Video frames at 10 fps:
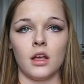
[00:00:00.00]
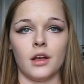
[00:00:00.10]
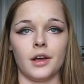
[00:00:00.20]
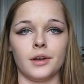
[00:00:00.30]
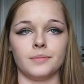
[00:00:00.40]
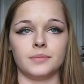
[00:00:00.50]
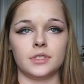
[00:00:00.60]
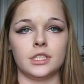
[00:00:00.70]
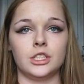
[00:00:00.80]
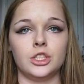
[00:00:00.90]

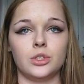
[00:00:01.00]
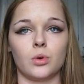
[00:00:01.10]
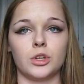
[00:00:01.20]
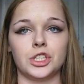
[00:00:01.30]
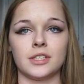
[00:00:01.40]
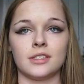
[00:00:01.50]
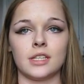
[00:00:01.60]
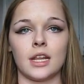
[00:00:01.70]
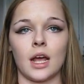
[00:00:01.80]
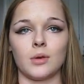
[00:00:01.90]
DIGITour just
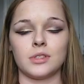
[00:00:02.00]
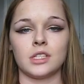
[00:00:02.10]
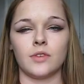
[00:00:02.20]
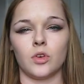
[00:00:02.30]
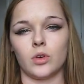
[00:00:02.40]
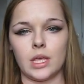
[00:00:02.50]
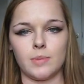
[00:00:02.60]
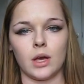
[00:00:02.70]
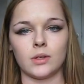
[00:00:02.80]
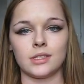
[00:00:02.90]
sent out several
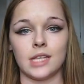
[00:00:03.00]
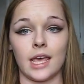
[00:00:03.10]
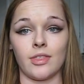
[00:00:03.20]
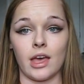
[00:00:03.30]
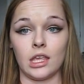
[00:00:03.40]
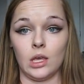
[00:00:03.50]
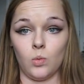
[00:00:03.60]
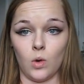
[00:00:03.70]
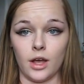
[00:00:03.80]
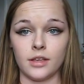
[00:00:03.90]
emails saying that he
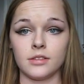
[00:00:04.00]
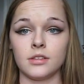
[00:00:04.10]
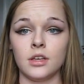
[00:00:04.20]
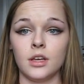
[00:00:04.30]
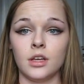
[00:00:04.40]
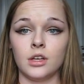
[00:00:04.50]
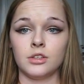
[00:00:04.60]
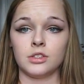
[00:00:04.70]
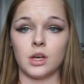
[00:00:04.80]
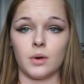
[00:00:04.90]
was.
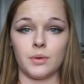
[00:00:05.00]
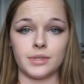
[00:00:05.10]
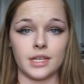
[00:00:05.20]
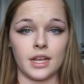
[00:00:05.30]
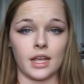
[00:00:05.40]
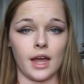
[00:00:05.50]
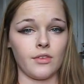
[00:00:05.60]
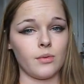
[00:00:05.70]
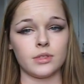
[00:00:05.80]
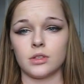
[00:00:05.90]
So it was getting
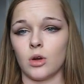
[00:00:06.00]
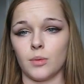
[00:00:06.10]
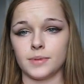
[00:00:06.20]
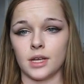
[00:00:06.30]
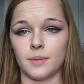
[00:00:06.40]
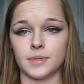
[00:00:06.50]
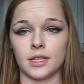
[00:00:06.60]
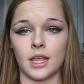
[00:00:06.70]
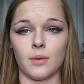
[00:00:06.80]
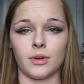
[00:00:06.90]
everyone's hopes up,
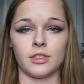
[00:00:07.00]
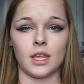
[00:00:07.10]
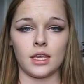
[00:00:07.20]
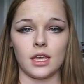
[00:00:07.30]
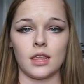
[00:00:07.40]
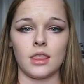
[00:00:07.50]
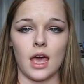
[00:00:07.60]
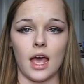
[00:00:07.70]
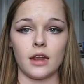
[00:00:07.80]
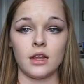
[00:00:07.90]
and they were thinking
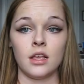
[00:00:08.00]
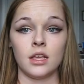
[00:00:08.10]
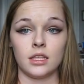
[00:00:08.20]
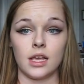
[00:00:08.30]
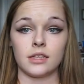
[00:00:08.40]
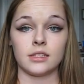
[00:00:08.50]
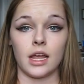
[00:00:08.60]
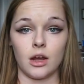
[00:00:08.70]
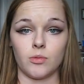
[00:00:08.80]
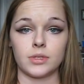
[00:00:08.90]
that, yes,
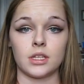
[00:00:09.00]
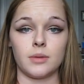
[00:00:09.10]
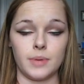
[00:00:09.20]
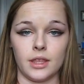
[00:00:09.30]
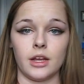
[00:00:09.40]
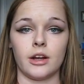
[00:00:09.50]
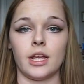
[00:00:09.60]
Aaron was going to be there.